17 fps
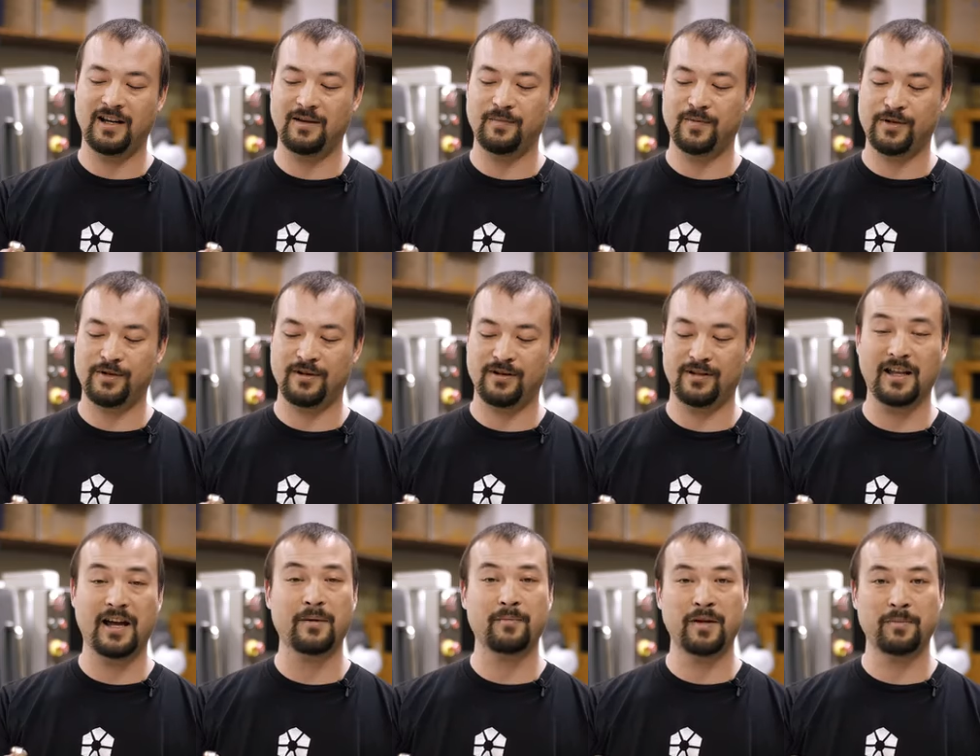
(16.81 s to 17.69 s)
I'm sure a
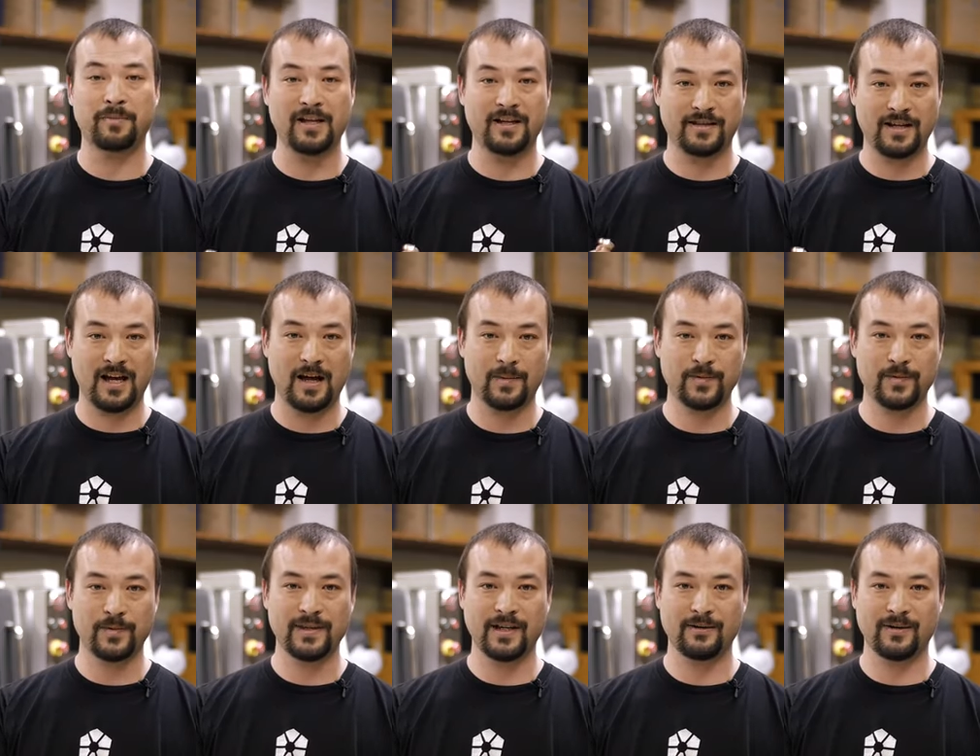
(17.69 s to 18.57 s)
lot of people had
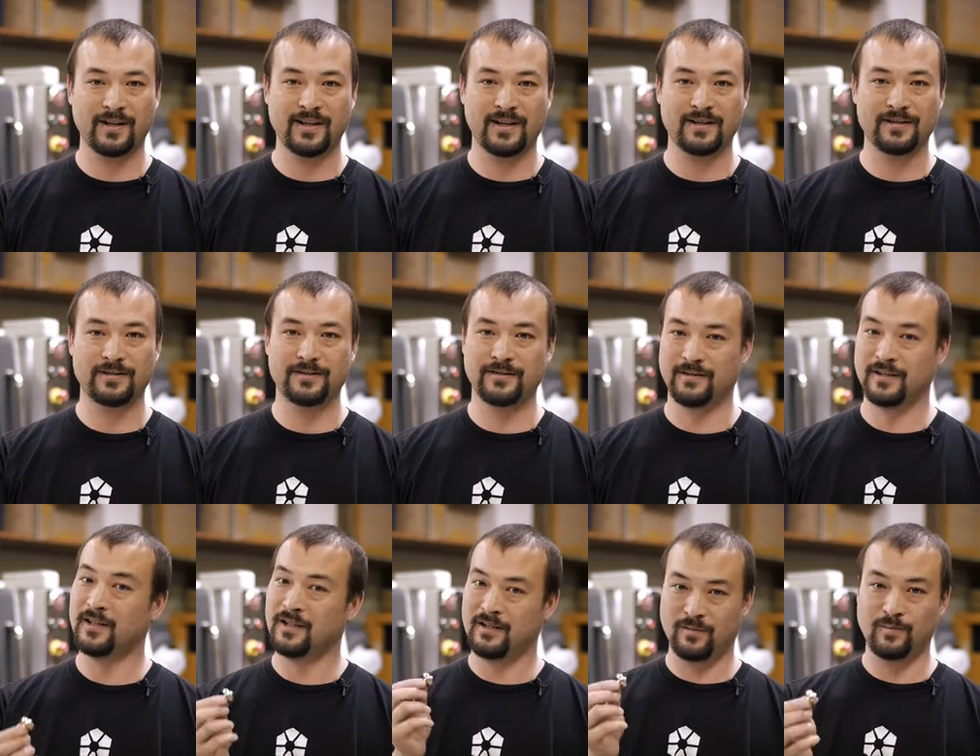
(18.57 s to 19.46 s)
tops when they were kids,
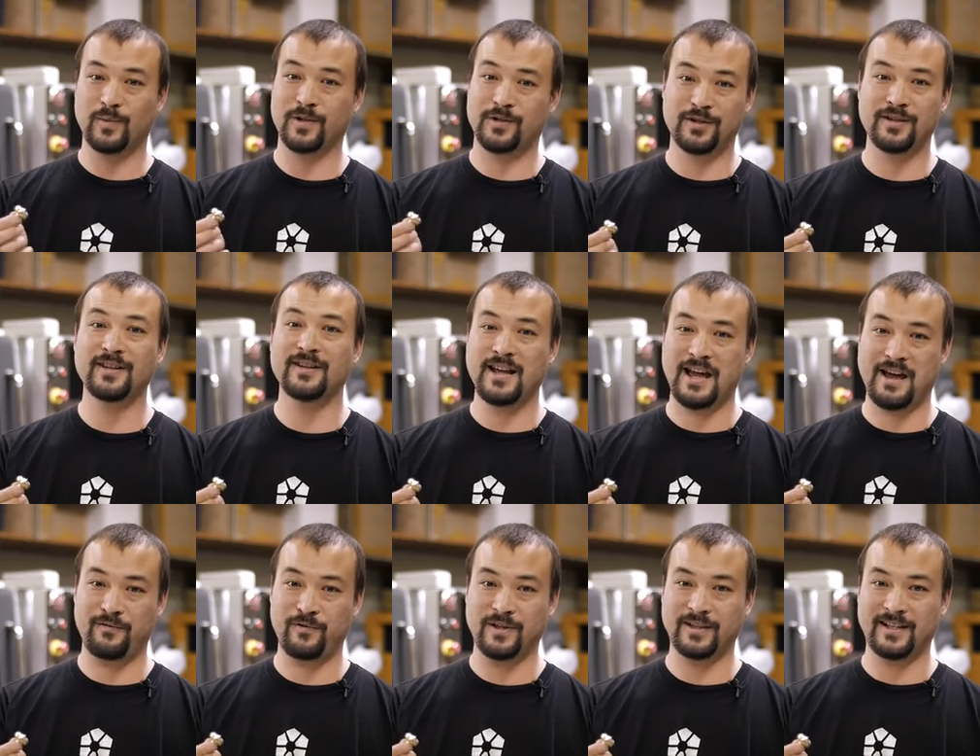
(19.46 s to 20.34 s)
but you didn't
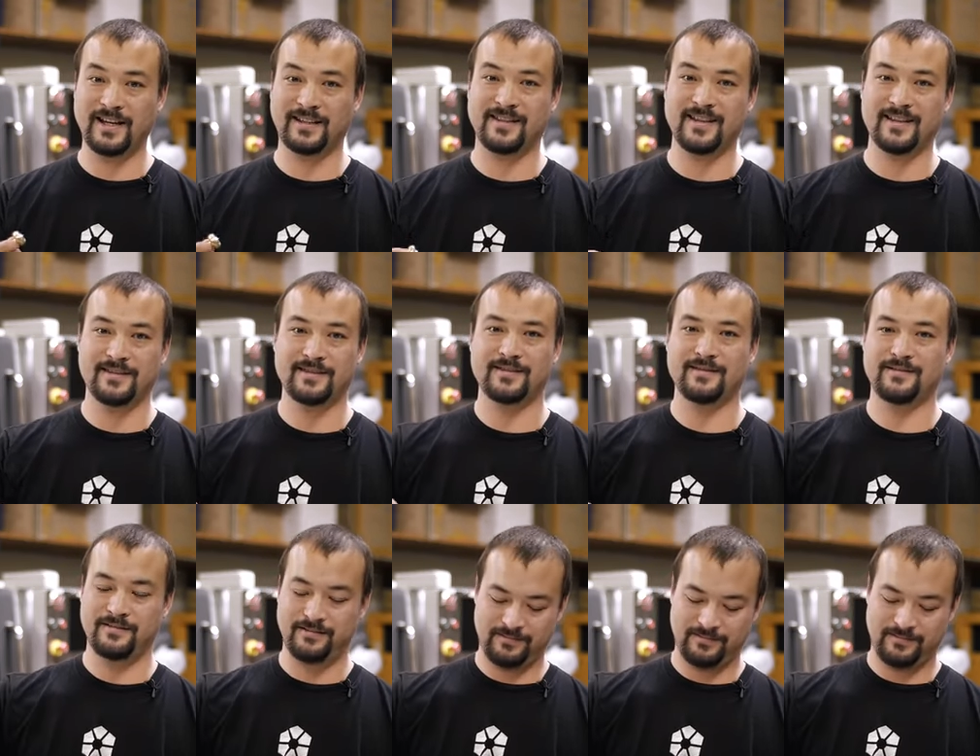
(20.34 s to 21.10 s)
have one like this.